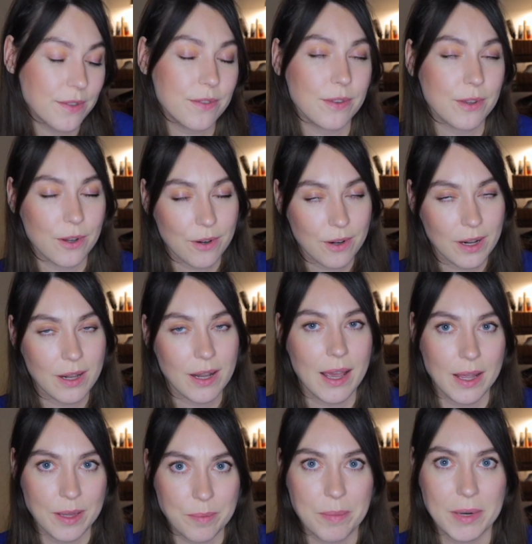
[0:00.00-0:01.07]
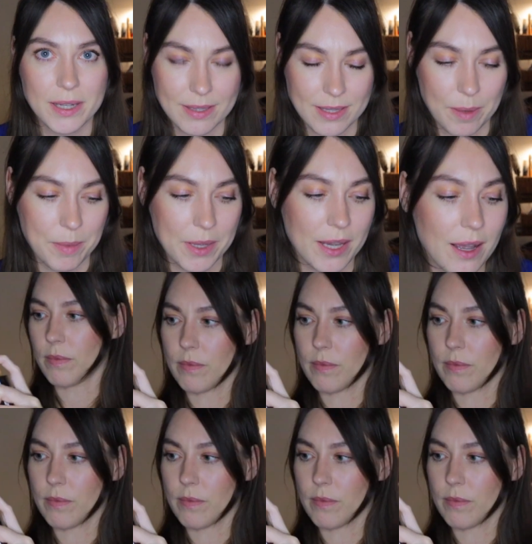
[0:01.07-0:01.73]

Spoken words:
floral and balsamic.